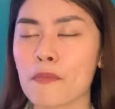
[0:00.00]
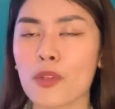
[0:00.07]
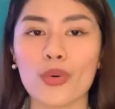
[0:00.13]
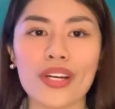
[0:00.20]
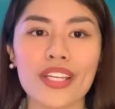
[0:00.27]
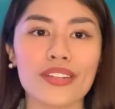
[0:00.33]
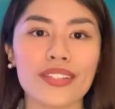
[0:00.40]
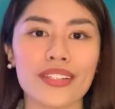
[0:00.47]

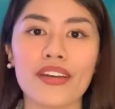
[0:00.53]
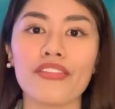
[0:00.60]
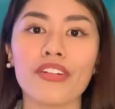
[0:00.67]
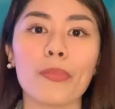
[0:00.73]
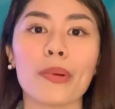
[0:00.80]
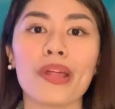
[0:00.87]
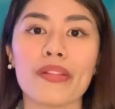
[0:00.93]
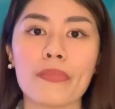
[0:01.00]
when you save
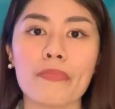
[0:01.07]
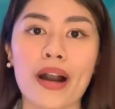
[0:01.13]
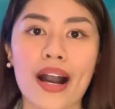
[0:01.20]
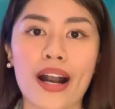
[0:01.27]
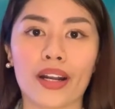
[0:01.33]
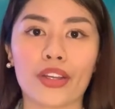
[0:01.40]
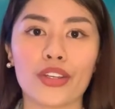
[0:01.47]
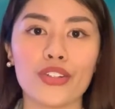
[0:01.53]
up in the
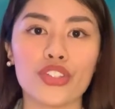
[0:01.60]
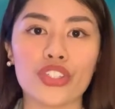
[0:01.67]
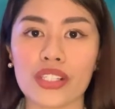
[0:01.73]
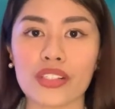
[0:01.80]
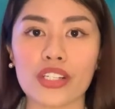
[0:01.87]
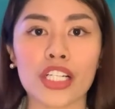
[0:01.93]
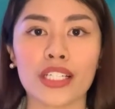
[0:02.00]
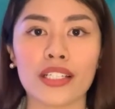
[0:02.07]
bank, you
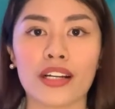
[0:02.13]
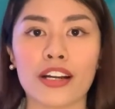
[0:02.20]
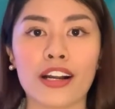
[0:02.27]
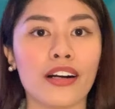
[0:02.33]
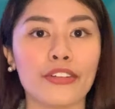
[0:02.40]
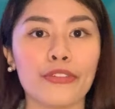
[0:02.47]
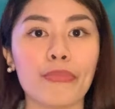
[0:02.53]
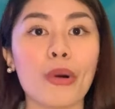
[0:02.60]
just earn
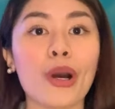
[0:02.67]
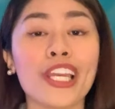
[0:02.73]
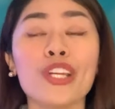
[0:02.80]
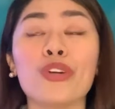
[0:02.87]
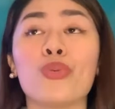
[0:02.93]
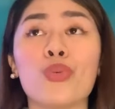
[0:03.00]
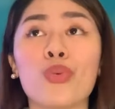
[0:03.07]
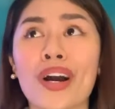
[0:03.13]
around
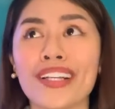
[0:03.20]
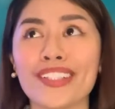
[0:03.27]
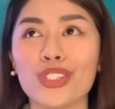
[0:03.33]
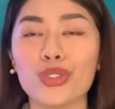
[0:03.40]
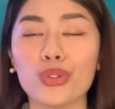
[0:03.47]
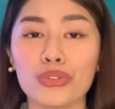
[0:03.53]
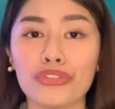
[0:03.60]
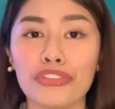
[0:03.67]

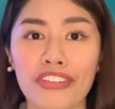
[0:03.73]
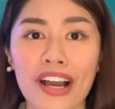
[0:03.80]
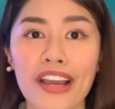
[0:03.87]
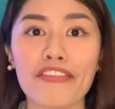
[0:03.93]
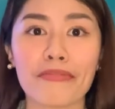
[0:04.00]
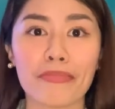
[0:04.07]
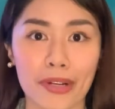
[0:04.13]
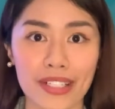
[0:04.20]
0.125%
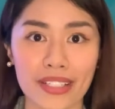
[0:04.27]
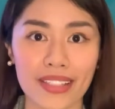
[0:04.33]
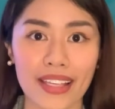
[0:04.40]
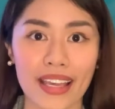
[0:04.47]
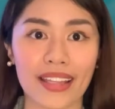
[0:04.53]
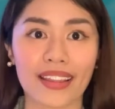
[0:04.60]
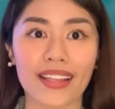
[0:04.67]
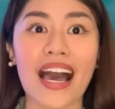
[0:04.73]

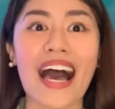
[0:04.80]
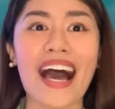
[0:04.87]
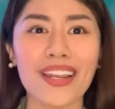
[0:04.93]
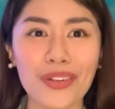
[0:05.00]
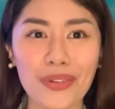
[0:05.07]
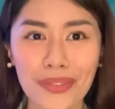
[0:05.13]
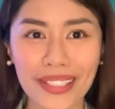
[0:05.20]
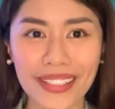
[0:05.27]

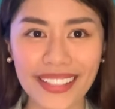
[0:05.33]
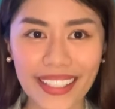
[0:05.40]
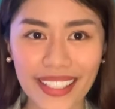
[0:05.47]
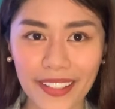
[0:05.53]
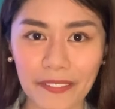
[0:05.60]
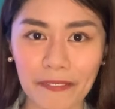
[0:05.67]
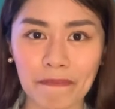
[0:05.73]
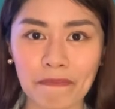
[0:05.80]

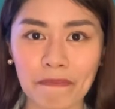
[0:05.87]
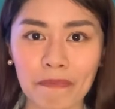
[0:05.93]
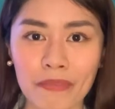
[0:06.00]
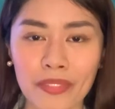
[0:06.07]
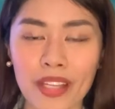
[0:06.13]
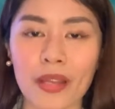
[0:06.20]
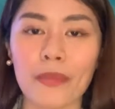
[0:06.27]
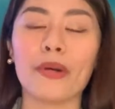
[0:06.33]
annually.
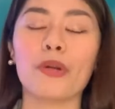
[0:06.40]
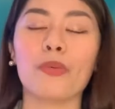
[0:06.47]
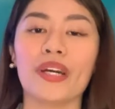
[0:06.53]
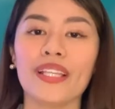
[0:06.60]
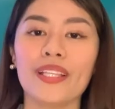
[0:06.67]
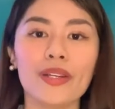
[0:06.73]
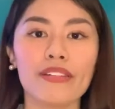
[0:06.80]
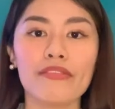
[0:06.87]
But
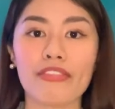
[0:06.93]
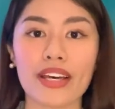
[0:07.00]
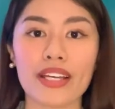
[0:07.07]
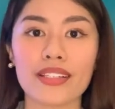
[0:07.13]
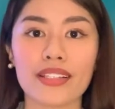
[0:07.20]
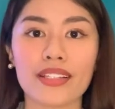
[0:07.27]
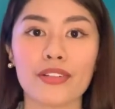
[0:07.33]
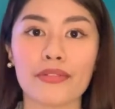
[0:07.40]
when you
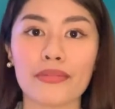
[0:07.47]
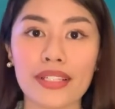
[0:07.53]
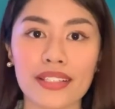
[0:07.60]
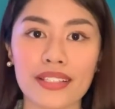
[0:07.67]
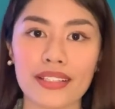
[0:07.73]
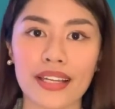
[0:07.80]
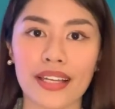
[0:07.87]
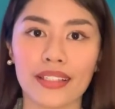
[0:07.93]
invest in
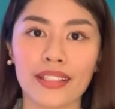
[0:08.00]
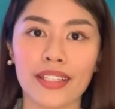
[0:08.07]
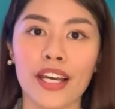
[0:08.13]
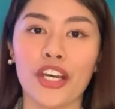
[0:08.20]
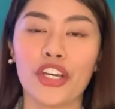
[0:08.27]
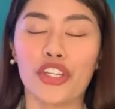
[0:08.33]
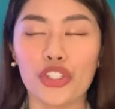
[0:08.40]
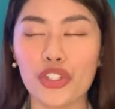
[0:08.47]
real estate,
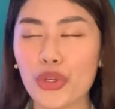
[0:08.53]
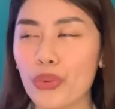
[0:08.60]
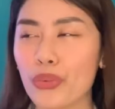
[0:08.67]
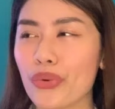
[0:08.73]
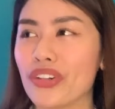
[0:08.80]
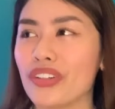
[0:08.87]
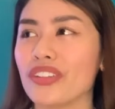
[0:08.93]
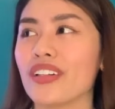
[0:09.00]
you
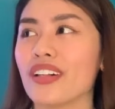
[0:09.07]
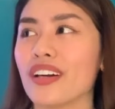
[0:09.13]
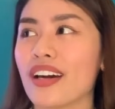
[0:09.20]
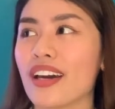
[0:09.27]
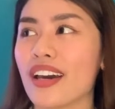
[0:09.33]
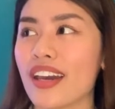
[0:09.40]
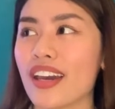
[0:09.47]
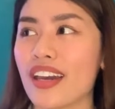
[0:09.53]
will
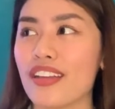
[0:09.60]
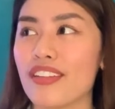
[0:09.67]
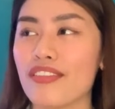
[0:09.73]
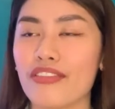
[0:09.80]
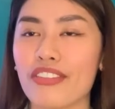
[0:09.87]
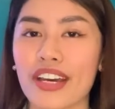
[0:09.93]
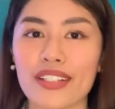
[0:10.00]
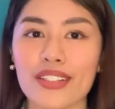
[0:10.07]

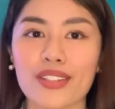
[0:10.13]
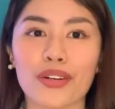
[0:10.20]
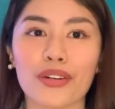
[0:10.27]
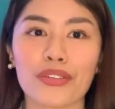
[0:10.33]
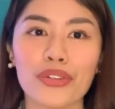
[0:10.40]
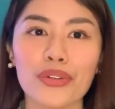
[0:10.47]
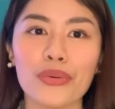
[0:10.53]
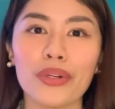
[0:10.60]
invest
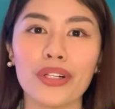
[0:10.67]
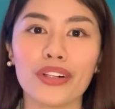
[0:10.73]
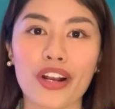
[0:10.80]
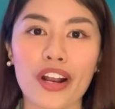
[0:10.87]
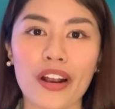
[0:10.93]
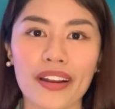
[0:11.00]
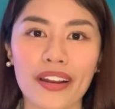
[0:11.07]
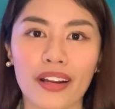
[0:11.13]
or you will
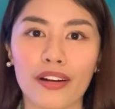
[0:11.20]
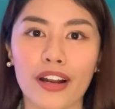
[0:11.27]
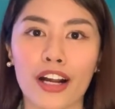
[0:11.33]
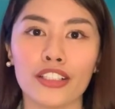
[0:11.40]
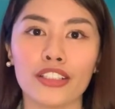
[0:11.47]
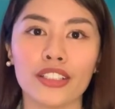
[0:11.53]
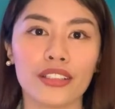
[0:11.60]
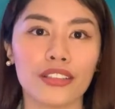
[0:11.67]
earn
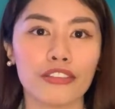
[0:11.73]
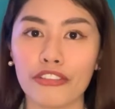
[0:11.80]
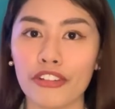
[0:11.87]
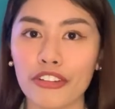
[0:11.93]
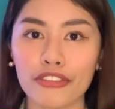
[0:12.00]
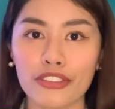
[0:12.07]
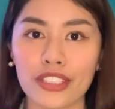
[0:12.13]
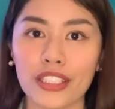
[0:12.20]
around
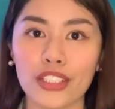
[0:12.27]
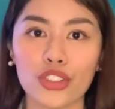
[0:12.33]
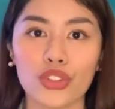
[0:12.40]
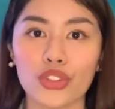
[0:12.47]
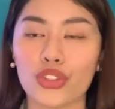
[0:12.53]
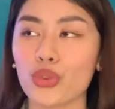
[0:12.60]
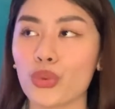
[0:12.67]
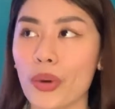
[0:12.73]
15
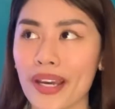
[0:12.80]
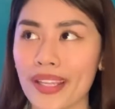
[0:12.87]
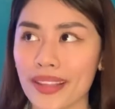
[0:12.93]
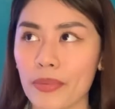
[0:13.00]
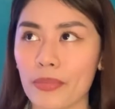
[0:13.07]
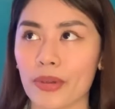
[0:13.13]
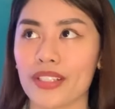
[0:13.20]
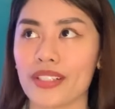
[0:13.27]
to
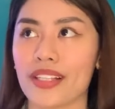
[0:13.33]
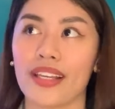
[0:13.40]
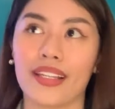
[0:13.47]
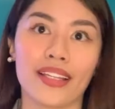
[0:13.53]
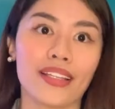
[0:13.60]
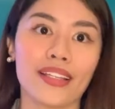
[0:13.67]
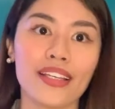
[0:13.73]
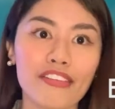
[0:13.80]
20%
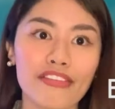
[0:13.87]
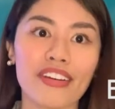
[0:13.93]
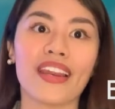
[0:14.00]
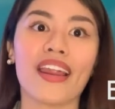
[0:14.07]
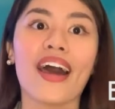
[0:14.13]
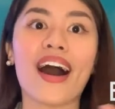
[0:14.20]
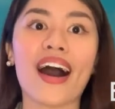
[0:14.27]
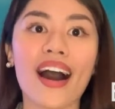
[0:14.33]
and
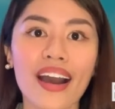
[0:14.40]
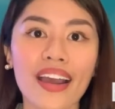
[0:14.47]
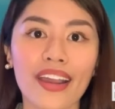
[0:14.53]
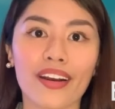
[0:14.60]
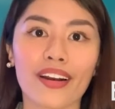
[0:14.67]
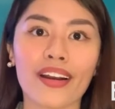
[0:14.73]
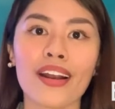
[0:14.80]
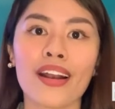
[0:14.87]
even
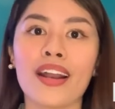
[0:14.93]
higher